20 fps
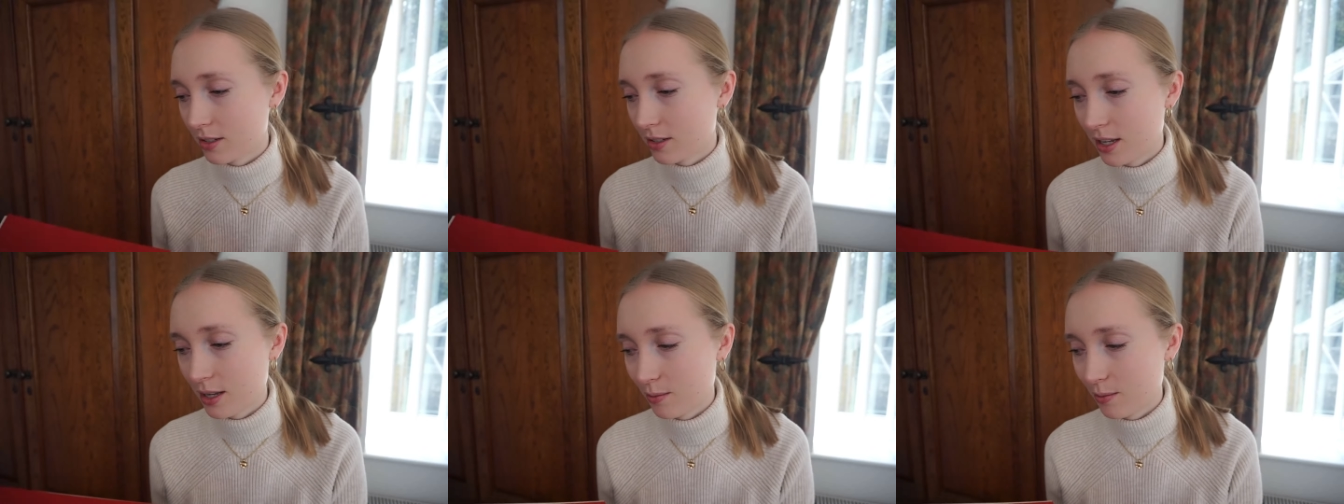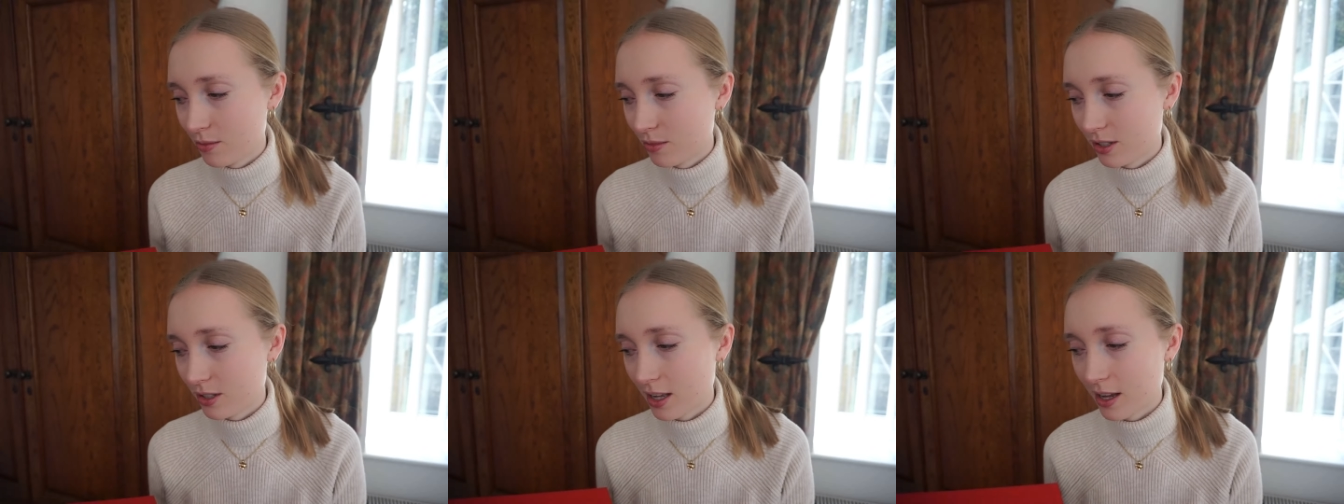
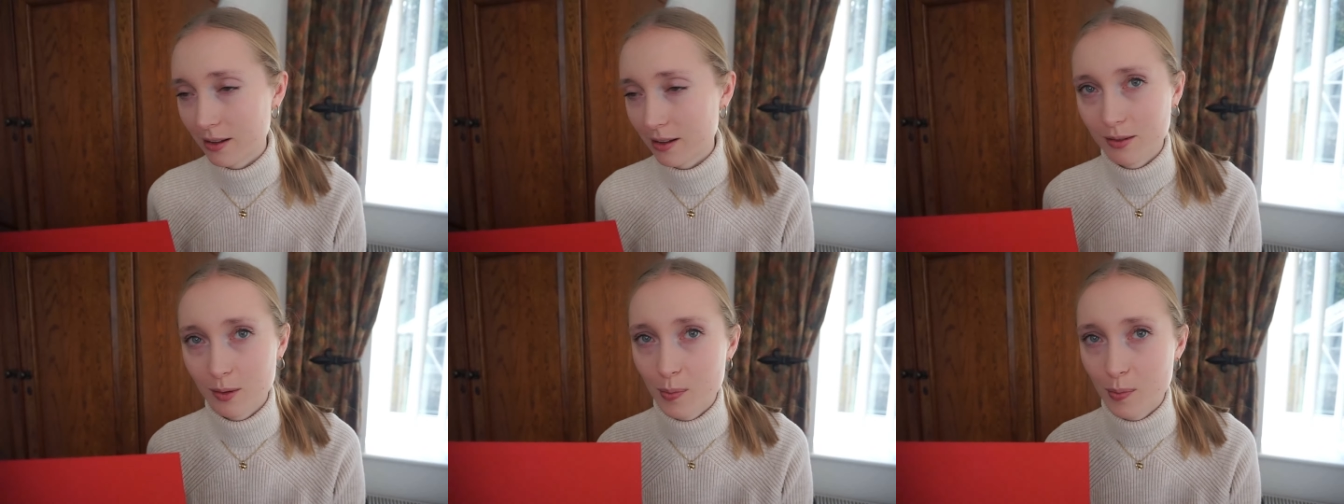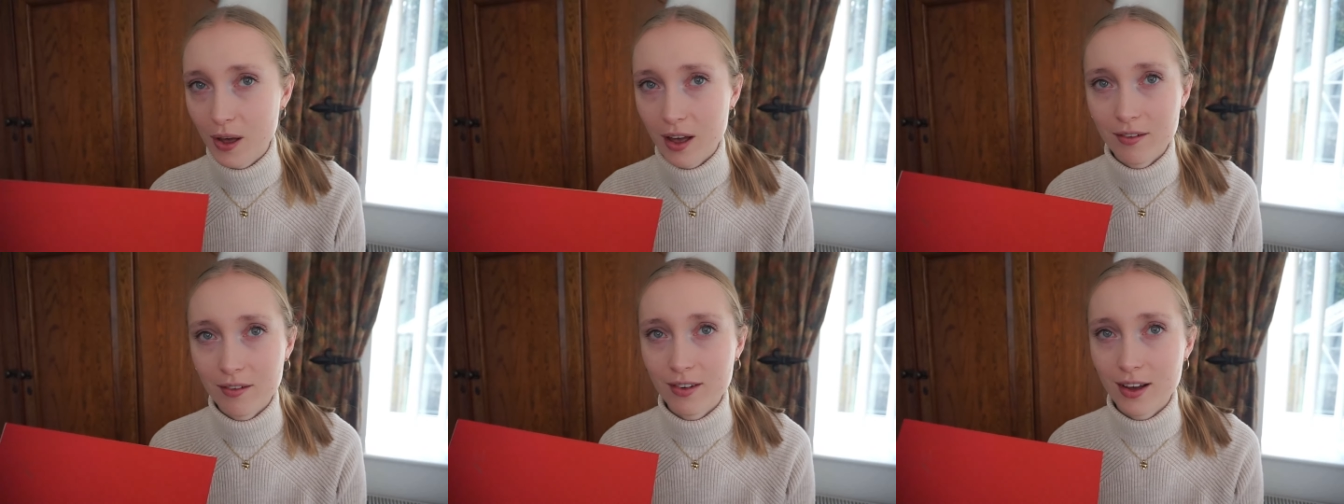seems like the
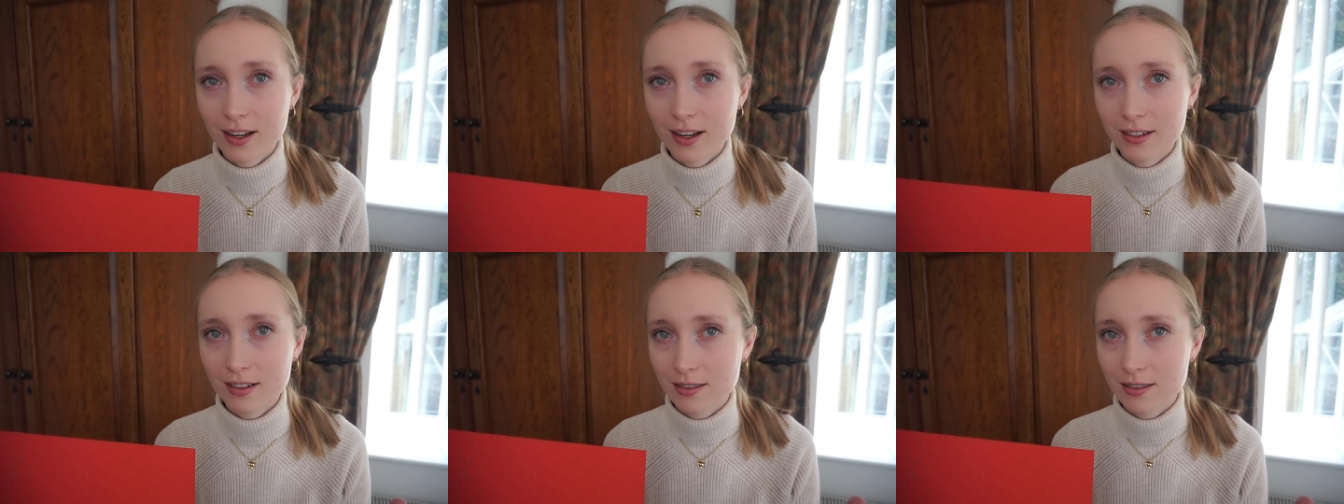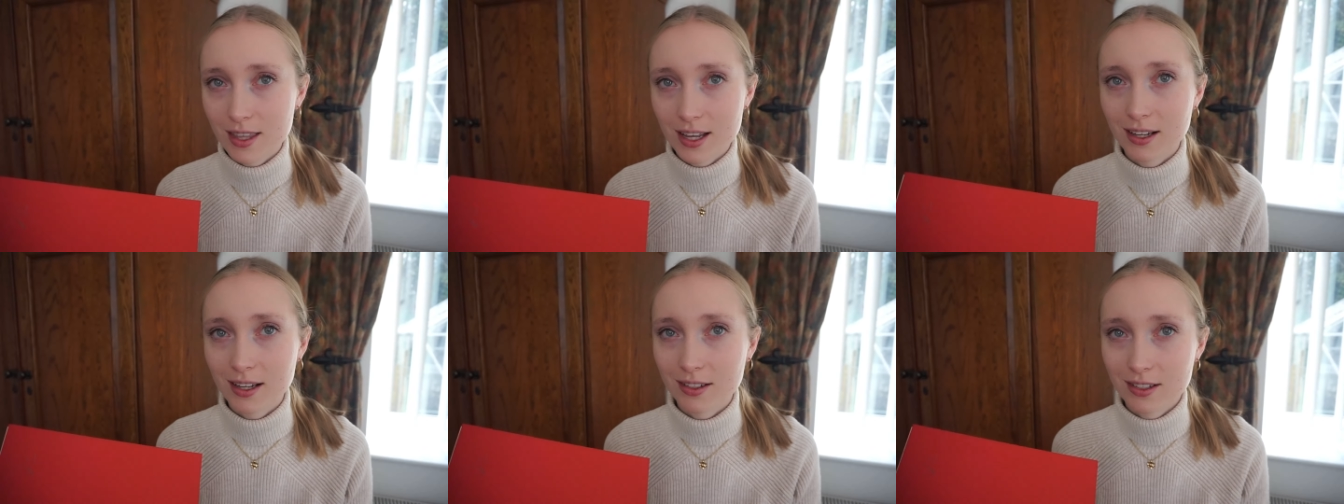perfect
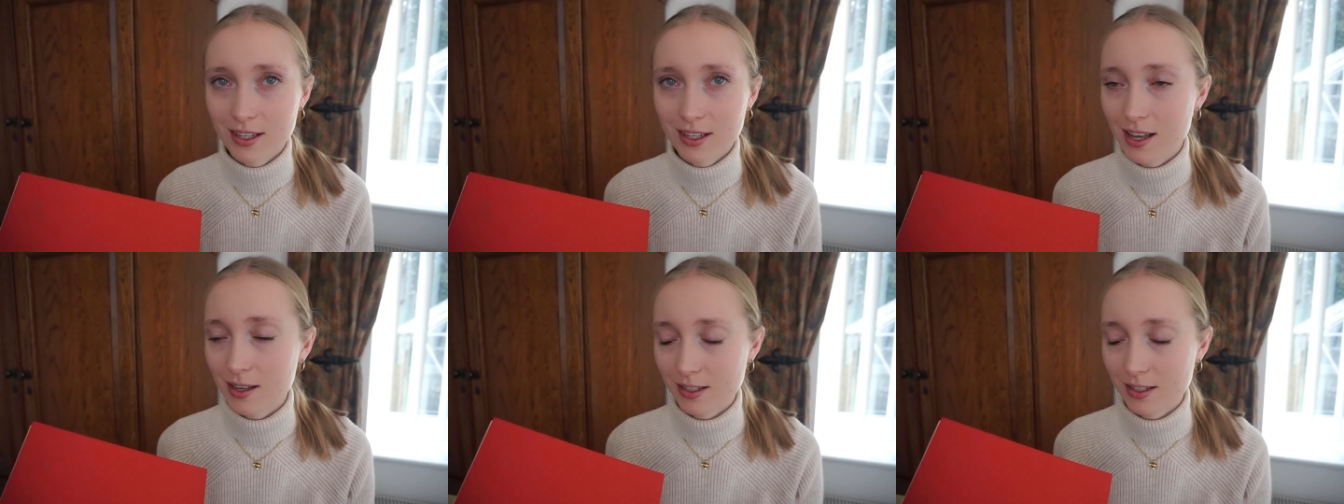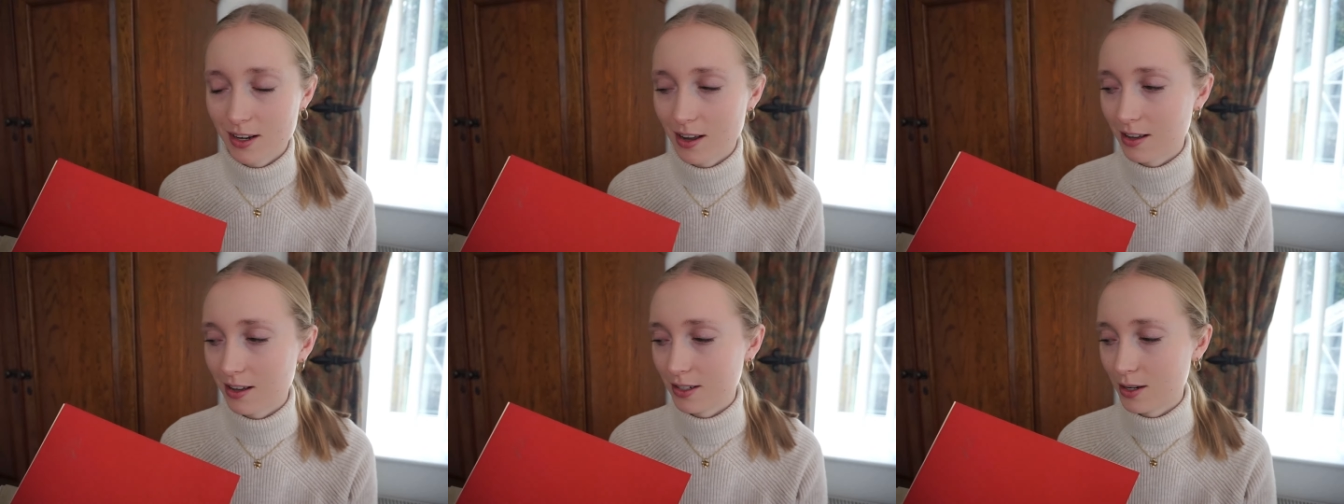thing to get
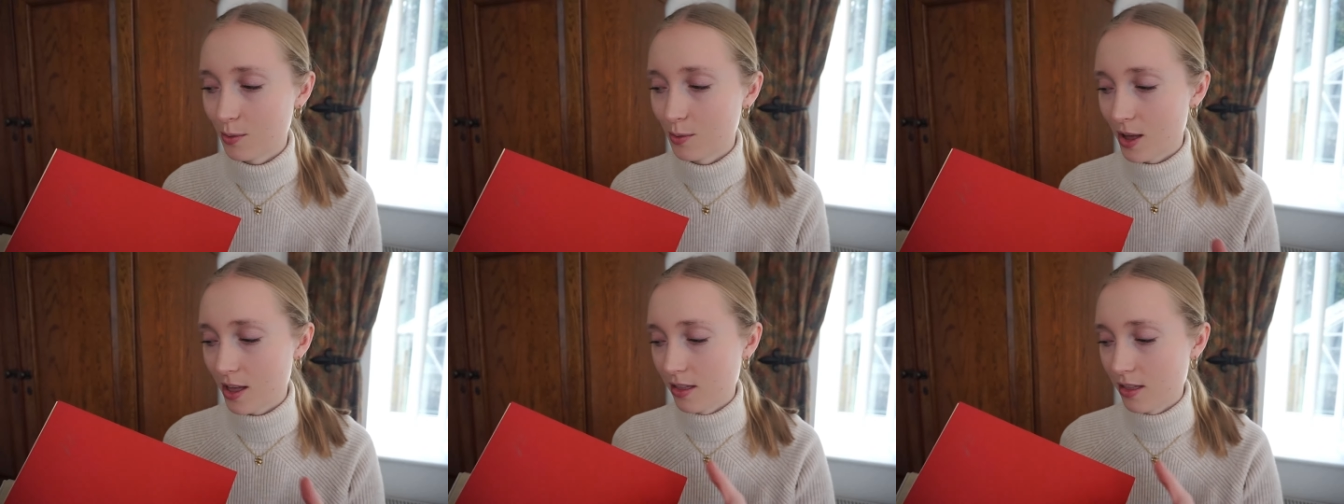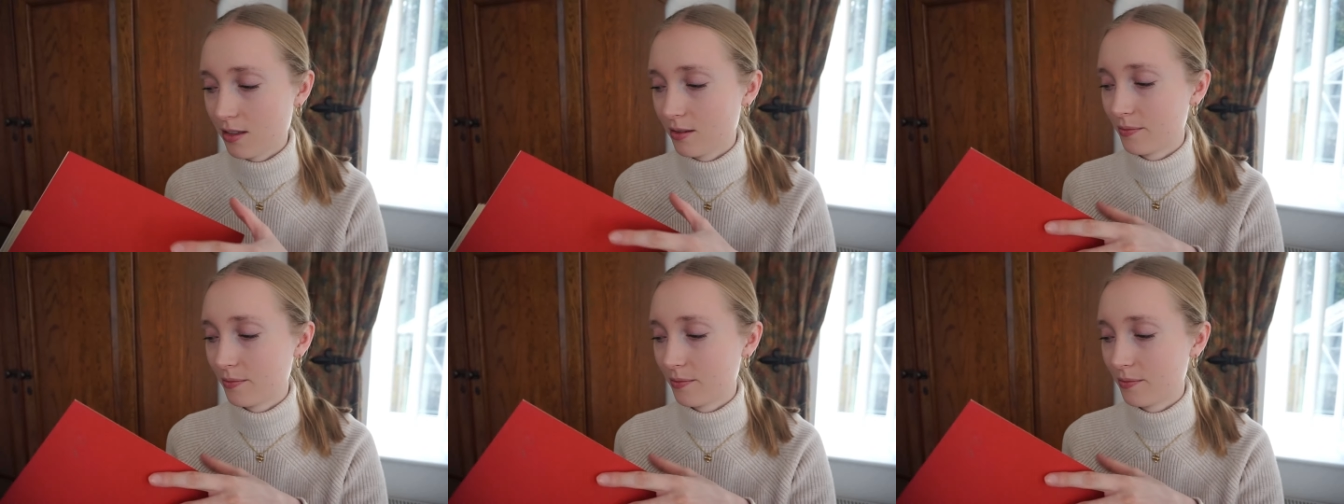started with.